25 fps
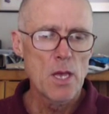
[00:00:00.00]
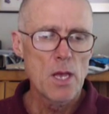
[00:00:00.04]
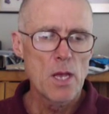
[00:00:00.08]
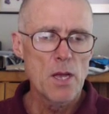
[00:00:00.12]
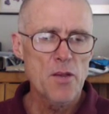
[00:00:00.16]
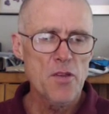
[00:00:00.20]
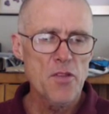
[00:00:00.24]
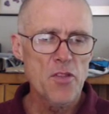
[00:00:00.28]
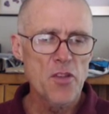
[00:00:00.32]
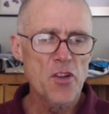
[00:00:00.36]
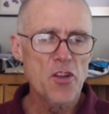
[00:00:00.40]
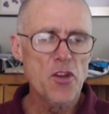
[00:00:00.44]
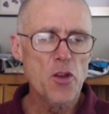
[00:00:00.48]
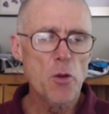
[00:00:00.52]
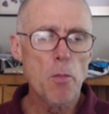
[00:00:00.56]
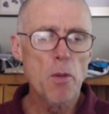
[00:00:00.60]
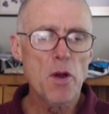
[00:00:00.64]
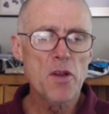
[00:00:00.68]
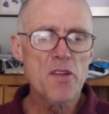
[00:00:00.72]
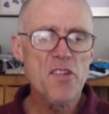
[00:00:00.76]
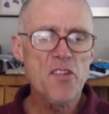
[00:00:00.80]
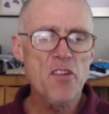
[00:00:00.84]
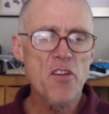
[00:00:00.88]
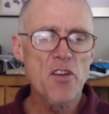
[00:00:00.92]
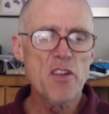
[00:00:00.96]
It's the
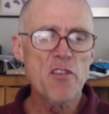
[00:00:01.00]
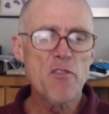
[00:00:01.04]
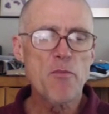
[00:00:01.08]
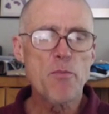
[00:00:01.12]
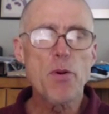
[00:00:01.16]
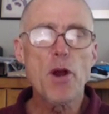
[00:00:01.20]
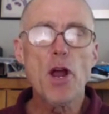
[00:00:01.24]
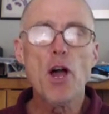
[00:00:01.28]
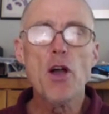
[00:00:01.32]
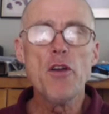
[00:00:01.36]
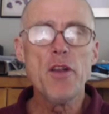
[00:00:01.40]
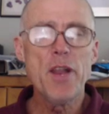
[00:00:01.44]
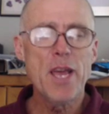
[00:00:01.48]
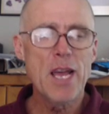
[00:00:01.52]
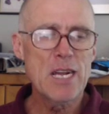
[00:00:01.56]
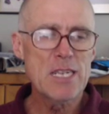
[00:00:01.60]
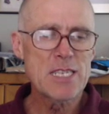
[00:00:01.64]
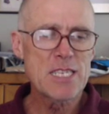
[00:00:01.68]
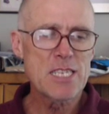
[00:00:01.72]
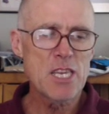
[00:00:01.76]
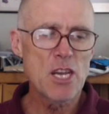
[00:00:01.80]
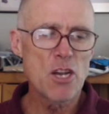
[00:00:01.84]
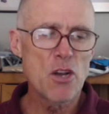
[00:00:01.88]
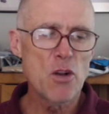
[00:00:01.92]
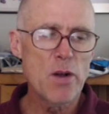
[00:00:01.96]
demonstrative pronoun.
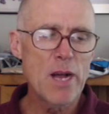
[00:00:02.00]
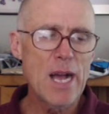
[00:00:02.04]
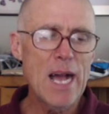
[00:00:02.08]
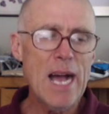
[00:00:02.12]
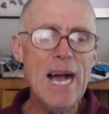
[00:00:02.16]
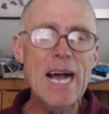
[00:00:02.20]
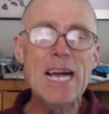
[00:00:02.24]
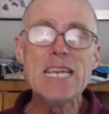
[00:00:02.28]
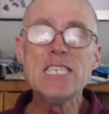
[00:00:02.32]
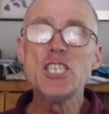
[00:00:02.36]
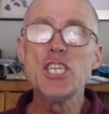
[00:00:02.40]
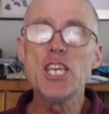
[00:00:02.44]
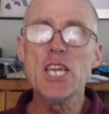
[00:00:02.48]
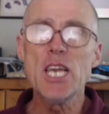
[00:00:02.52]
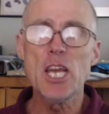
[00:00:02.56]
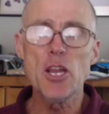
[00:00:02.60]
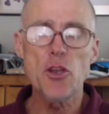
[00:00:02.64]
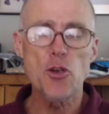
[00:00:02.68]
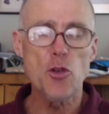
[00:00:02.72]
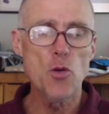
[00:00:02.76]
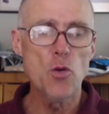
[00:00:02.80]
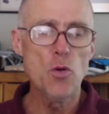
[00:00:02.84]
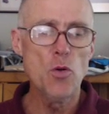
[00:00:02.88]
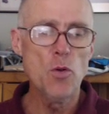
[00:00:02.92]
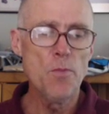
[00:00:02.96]
So anjing
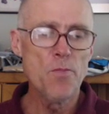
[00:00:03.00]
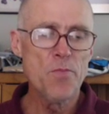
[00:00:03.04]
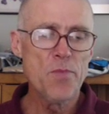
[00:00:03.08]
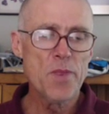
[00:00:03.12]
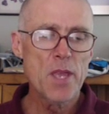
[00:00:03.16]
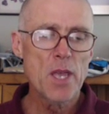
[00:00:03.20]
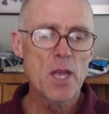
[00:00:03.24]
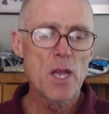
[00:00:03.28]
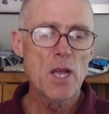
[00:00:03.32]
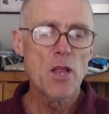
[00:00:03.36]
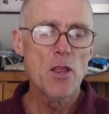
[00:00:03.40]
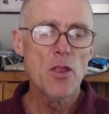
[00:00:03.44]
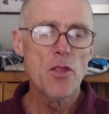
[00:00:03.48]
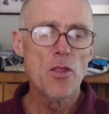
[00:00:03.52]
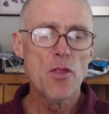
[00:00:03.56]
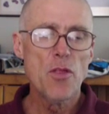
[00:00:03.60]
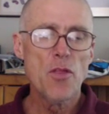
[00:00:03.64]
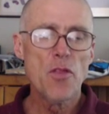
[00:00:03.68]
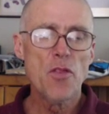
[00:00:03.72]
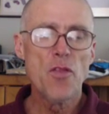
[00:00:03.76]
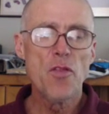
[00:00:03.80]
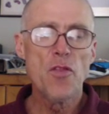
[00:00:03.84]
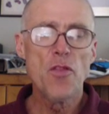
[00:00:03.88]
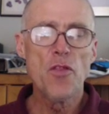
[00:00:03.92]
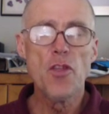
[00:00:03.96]
itu,
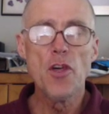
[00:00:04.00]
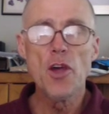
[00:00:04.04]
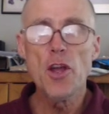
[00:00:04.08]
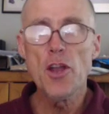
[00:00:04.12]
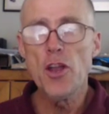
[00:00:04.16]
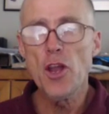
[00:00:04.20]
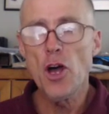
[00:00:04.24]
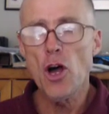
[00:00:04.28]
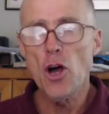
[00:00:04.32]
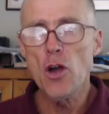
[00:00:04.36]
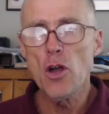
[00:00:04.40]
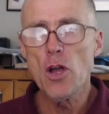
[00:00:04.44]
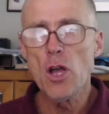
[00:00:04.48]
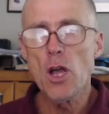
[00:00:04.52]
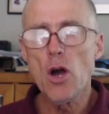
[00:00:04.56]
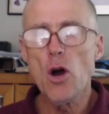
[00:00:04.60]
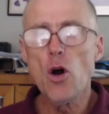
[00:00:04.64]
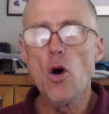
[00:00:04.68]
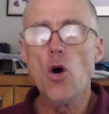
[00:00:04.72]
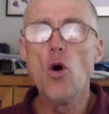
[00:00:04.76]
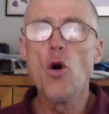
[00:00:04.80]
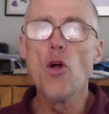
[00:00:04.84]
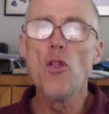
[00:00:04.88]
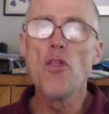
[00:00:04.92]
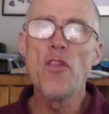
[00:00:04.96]
the dog
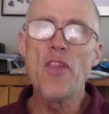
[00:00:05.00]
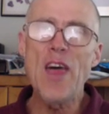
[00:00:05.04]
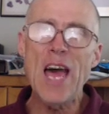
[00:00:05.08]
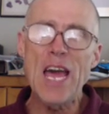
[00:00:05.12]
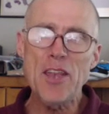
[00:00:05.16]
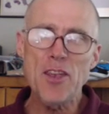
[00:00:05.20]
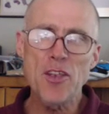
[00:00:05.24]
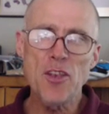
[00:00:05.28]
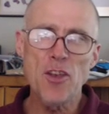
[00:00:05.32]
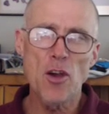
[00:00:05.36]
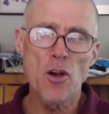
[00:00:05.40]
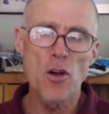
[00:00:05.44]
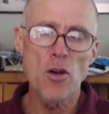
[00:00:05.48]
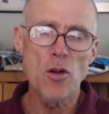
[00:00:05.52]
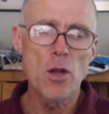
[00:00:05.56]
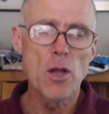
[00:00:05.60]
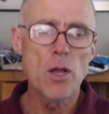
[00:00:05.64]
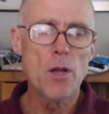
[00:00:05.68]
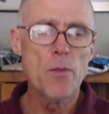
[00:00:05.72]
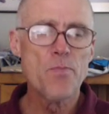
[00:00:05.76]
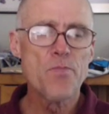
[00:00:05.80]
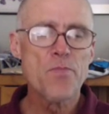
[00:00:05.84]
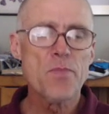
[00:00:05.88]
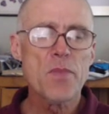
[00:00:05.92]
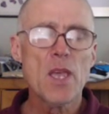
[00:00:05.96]
or that dog.
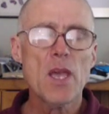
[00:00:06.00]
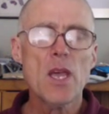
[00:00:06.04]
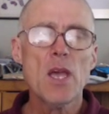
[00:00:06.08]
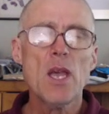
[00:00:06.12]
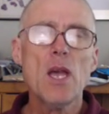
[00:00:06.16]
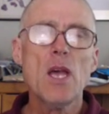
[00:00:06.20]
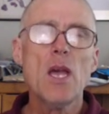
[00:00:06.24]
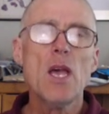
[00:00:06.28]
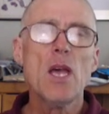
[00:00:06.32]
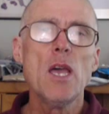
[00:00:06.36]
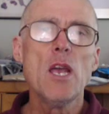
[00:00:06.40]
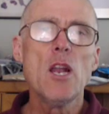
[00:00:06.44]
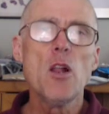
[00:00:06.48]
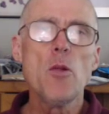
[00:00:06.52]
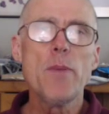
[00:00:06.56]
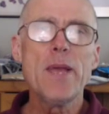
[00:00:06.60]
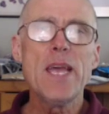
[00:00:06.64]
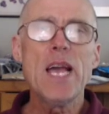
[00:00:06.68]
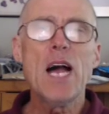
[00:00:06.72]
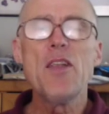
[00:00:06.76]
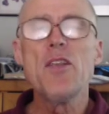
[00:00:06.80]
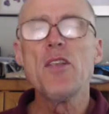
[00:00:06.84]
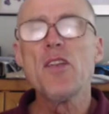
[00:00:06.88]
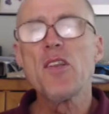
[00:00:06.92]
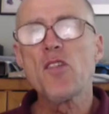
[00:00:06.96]
It'll
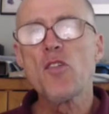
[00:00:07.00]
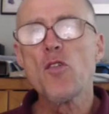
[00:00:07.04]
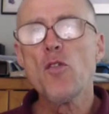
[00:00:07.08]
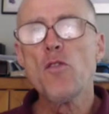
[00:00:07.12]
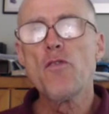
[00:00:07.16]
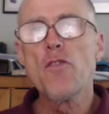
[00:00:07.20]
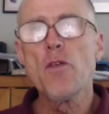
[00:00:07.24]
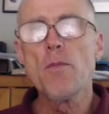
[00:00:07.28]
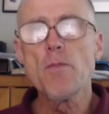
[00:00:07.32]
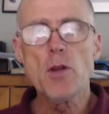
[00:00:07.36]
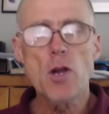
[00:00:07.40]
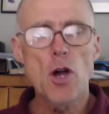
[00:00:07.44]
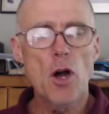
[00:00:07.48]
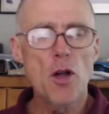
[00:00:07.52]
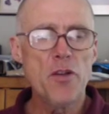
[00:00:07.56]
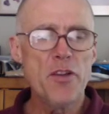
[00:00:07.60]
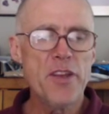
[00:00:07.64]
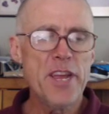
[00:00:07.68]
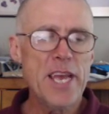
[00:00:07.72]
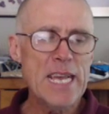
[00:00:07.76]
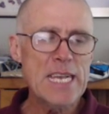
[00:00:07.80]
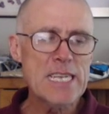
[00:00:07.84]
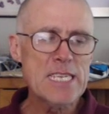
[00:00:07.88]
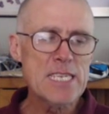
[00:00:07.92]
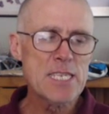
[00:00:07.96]
be understood from
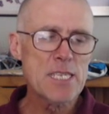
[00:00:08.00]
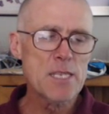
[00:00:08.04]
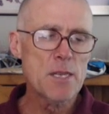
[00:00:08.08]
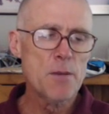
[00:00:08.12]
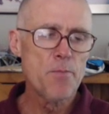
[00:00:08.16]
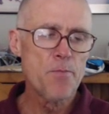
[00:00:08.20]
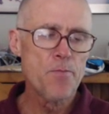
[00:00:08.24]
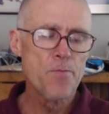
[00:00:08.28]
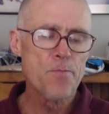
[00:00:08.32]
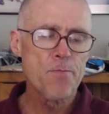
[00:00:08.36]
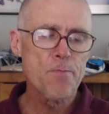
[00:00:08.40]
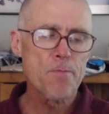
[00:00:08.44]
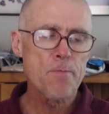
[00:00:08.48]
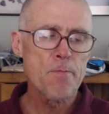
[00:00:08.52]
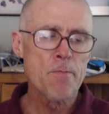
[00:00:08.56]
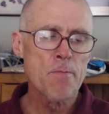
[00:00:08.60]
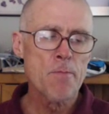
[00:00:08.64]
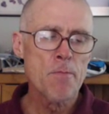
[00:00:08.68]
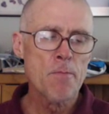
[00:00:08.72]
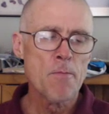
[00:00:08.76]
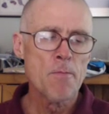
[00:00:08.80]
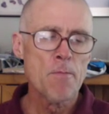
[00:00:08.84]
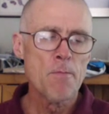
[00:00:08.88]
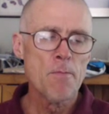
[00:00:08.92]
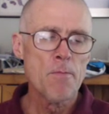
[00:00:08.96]
context.
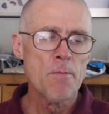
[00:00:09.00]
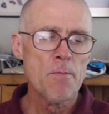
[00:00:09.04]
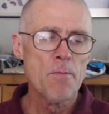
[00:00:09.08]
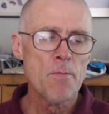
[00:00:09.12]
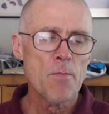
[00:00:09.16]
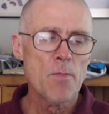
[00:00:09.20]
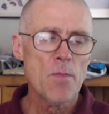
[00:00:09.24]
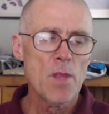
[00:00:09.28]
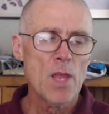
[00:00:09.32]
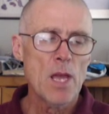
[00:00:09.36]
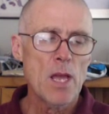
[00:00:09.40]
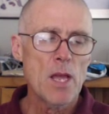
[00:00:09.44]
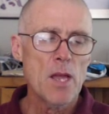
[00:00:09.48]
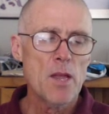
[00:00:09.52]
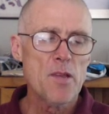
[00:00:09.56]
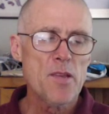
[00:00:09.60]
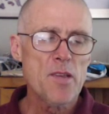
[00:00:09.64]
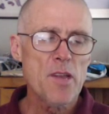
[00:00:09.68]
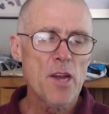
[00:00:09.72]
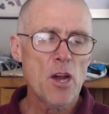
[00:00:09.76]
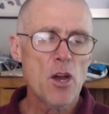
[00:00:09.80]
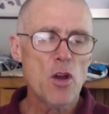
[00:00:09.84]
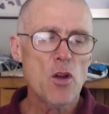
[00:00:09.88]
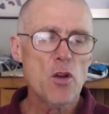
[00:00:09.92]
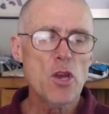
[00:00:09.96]

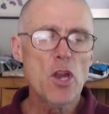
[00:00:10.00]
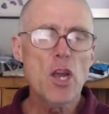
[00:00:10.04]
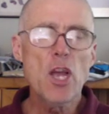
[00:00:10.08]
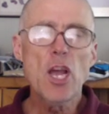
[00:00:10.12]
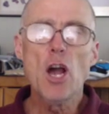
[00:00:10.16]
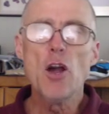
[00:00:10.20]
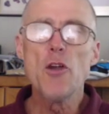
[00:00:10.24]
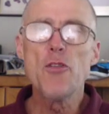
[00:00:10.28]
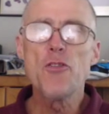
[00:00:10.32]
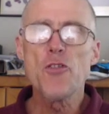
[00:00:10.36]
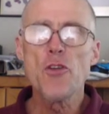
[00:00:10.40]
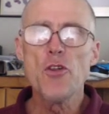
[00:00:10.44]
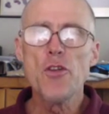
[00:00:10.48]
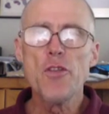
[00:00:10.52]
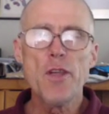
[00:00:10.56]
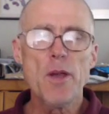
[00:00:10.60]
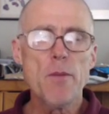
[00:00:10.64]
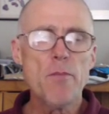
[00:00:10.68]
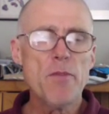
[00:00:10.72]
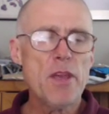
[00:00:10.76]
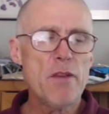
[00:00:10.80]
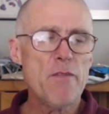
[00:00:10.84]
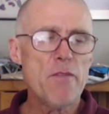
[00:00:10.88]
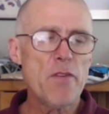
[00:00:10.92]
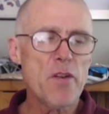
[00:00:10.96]
So you go through
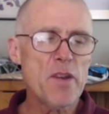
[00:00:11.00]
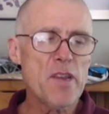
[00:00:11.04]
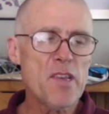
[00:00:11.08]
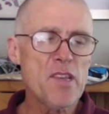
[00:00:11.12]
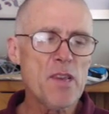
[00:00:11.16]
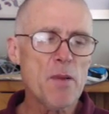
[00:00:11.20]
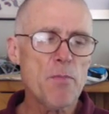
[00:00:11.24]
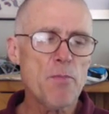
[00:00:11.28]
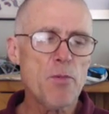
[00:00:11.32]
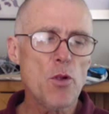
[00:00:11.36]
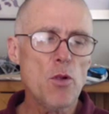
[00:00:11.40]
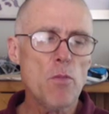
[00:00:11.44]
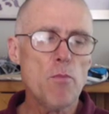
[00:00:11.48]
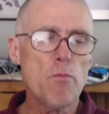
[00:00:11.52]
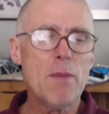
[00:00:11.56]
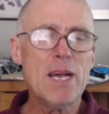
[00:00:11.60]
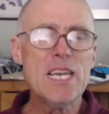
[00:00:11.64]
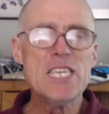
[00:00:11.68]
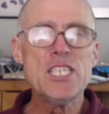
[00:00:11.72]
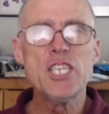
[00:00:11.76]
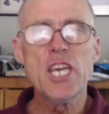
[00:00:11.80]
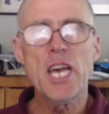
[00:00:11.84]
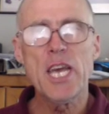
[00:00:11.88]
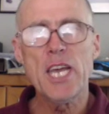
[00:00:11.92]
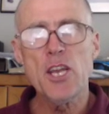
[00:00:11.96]
them. They're very simple.
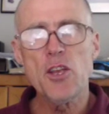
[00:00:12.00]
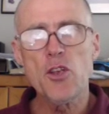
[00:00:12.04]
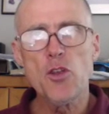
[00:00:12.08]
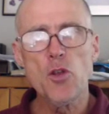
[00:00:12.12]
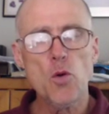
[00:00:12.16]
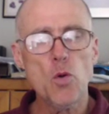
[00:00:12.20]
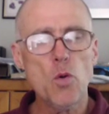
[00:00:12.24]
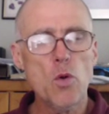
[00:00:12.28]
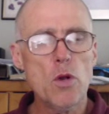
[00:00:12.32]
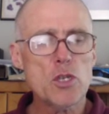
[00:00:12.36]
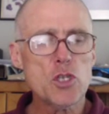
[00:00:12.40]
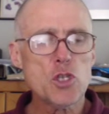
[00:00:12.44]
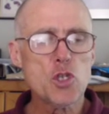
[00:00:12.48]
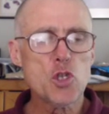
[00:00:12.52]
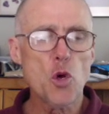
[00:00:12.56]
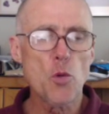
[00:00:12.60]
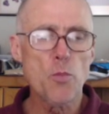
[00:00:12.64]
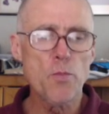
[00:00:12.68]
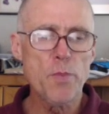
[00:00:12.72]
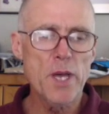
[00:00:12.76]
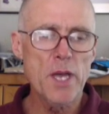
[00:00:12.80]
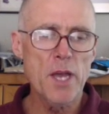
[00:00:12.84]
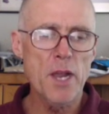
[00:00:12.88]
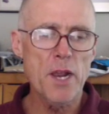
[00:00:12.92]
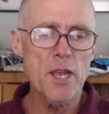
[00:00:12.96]
Meja itu,
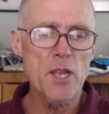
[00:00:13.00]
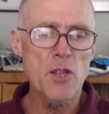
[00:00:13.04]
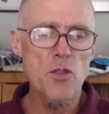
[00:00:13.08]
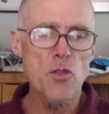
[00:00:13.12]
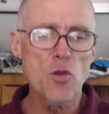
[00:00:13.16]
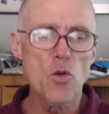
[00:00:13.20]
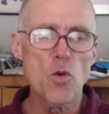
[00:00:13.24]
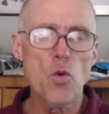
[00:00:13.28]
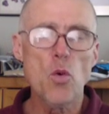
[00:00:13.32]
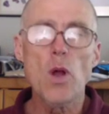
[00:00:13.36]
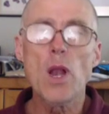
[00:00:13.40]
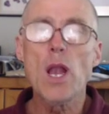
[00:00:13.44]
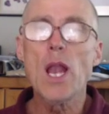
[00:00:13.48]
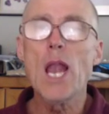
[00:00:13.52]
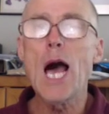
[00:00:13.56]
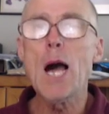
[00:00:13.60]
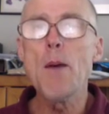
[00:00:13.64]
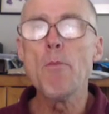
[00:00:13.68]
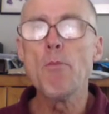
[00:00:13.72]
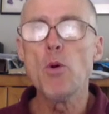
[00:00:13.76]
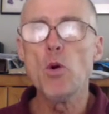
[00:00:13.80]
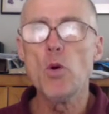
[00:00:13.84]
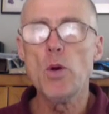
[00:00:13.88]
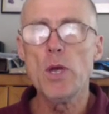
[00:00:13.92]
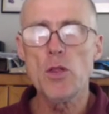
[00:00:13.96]
sopir itu,
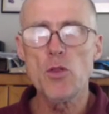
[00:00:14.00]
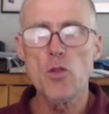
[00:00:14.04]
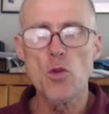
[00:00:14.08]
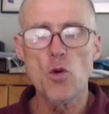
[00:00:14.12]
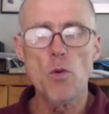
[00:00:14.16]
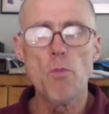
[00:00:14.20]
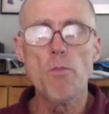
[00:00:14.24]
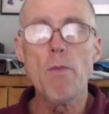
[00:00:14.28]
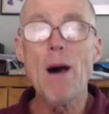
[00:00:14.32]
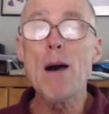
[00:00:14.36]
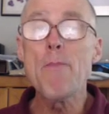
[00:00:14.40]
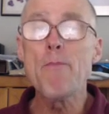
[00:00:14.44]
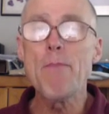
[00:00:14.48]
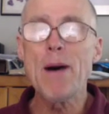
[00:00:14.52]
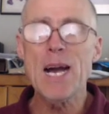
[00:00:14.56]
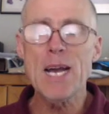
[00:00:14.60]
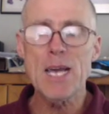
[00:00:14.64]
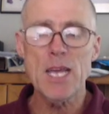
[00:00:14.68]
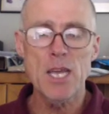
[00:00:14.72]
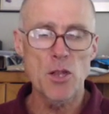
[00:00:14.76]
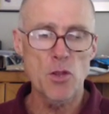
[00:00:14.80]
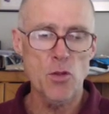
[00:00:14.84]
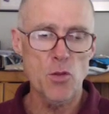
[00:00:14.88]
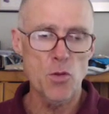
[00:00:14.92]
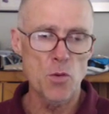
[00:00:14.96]
lampu itu,
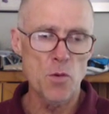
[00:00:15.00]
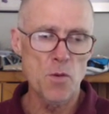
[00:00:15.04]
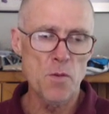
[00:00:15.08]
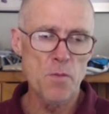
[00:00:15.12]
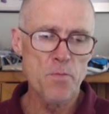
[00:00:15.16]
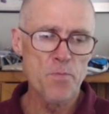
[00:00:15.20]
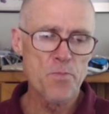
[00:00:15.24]
bapak itu.